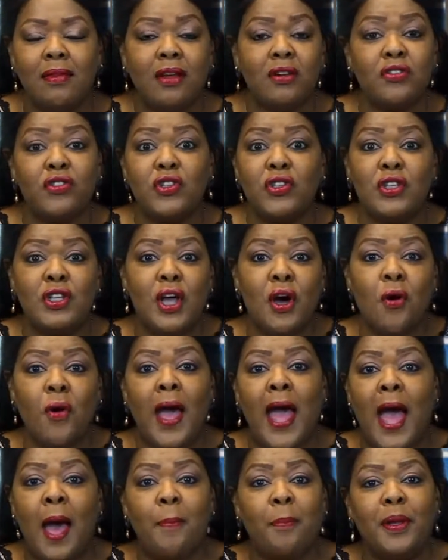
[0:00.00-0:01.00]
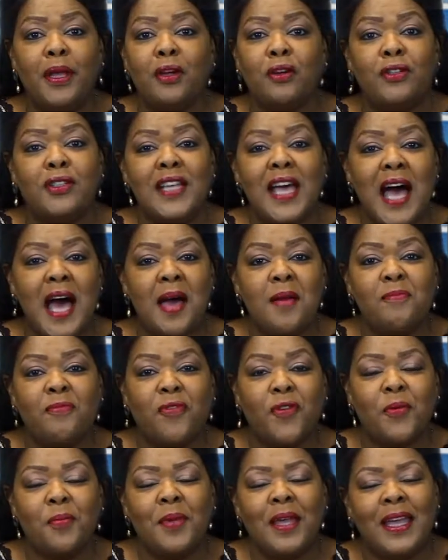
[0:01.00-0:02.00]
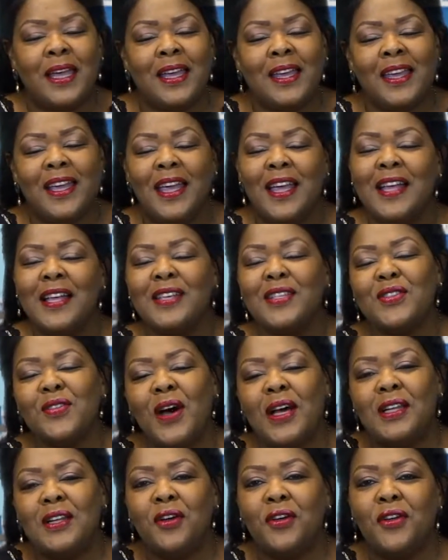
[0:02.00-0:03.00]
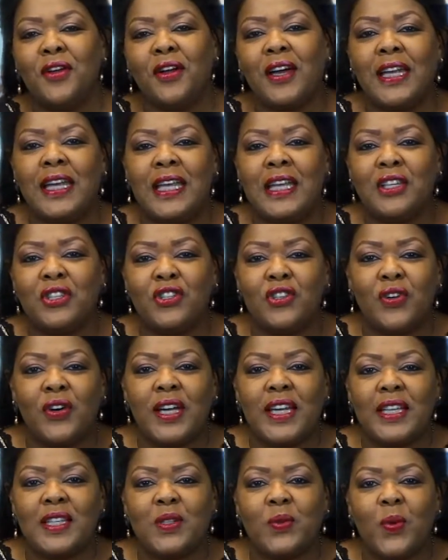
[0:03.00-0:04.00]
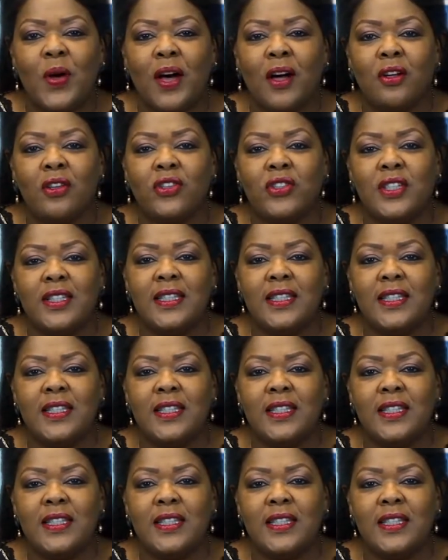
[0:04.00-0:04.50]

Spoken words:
There's no happier time for me, so I know you're going to enjoy it as well.